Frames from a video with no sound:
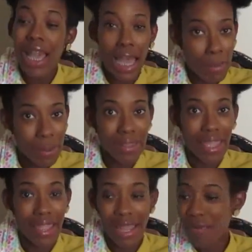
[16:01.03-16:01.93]
How about
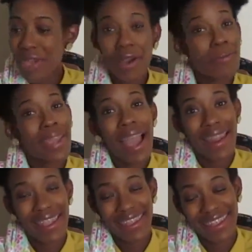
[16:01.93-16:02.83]
that? And we're going to be out
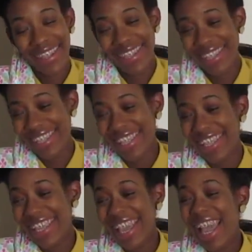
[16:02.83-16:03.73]
of here.
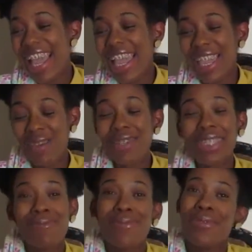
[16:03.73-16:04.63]
It was
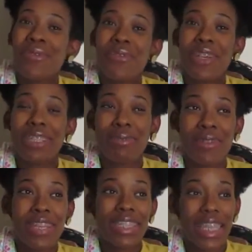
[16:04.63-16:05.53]
a beautiful
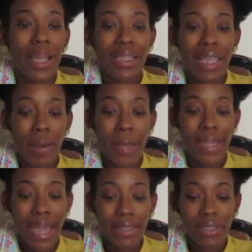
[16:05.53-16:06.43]
experience. By the time my
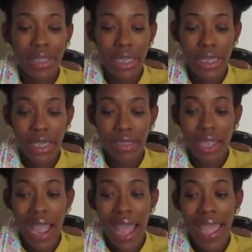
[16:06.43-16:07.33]
doctor did get
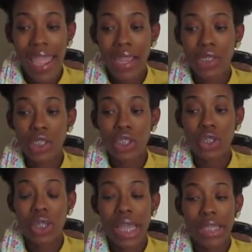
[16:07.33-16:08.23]
there, I had
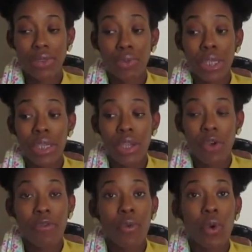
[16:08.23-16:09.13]
like 3 or
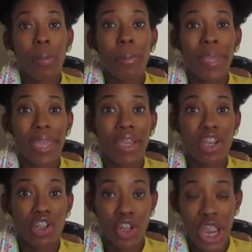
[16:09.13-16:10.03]
4 big
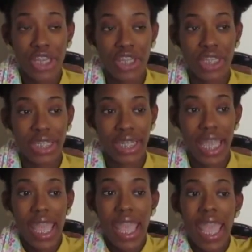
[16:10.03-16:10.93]
contractions.
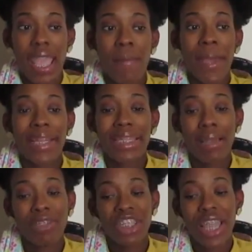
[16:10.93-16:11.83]
And by the
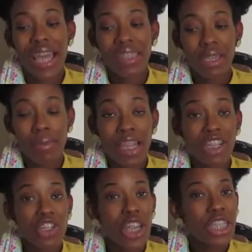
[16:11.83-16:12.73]
time she got there, my
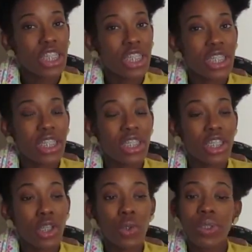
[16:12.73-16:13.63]
contractions
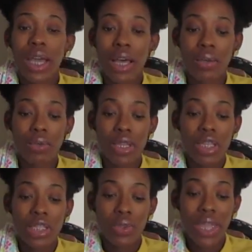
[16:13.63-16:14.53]
slowed down.
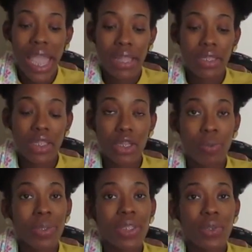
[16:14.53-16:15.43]
So they had to turn the
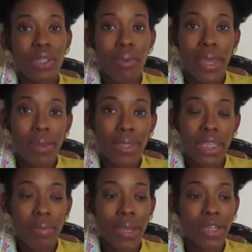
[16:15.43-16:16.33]
Pitocin back up to
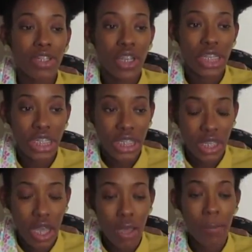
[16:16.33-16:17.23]
get my contractions to
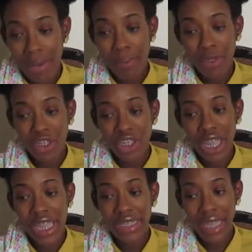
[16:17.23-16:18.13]
come. I pushed
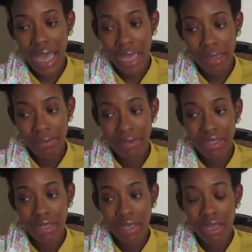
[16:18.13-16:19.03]
8 times.
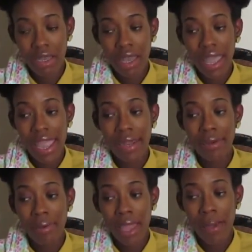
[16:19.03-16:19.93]

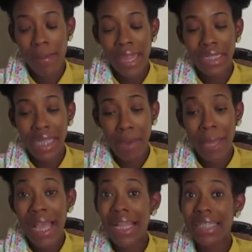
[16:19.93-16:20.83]
And by the time
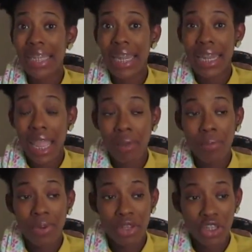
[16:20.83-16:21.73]
I got to that 9th
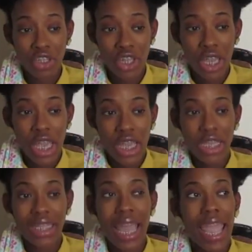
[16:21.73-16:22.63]
push,
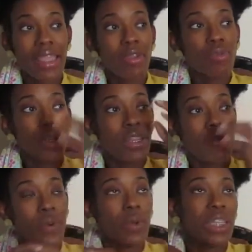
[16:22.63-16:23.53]
because I had to really
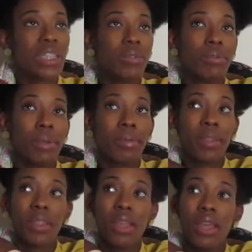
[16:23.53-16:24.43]
focus and
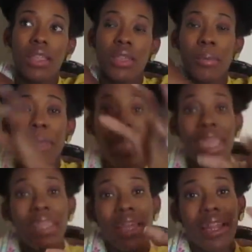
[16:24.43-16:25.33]
remember, the
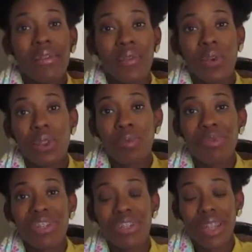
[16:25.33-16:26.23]
pain that I feel, the
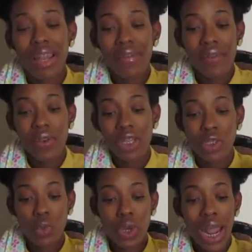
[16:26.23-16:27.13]
pressure that I feel is
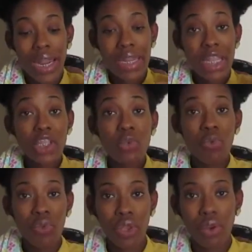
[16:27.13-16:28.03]
what I need to
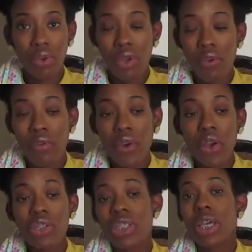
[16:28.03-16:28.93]
feel for
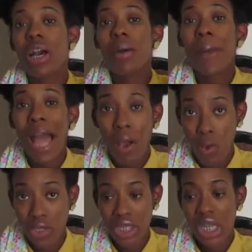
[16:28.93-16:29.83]
her to come
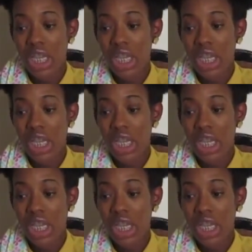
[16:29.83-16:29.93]
out.